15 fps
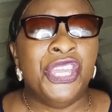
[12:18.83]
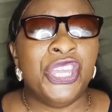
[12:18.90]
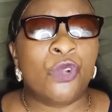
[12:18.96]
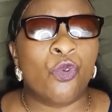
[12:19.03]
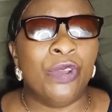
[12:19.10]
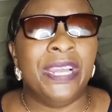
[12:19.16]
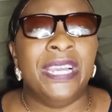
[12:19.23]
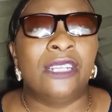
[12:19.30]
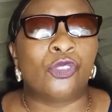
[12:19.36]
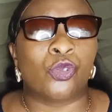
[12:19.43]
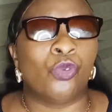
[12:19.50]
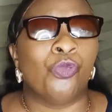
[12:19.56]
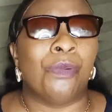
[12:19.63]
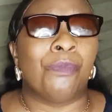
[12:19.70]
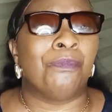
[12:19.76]
It could lead
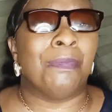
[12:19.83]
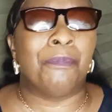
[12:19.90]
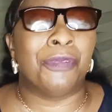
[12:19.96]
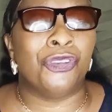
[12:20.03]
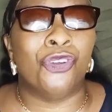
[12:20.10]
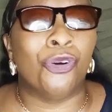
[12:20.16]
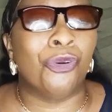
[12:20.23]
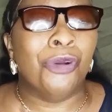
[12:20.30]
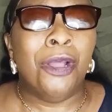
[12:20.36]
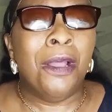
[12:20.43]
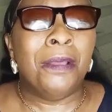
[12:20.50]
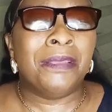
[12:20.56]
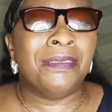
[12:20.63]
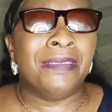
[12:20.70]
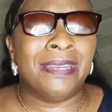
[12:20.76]
to,
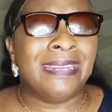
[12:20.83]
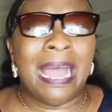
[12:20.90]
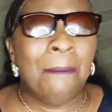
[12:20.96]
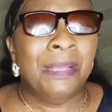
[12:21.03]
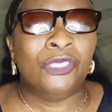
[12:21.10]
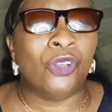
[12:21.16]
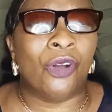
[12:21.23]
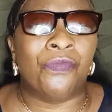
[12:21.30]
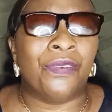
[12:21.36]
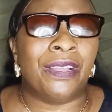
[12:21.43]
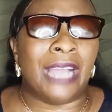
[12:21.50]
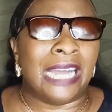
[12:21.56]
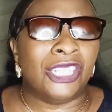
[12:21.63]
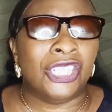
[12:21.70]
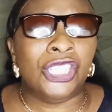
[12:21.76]
the damage of
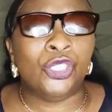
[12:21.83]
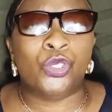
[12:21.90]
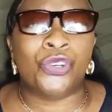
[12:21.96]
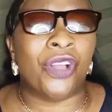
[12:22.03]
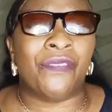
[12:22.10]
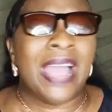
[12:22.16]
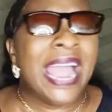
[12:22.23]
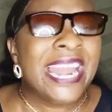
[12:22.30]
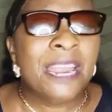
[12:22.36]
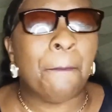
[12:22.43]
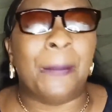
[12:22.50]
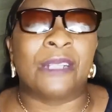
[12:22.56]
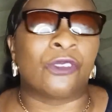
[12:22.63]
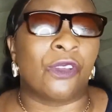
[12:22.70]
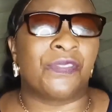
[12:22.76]
an injury of
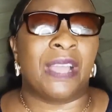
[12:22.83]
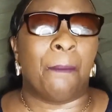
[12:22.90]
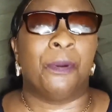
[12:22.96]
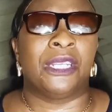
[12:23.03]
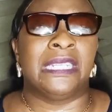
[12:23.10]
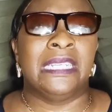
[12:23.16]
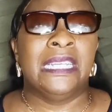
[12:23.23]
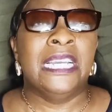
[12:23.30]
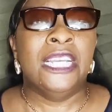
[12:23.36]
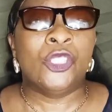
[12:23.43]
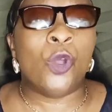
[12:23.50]
any part of their body.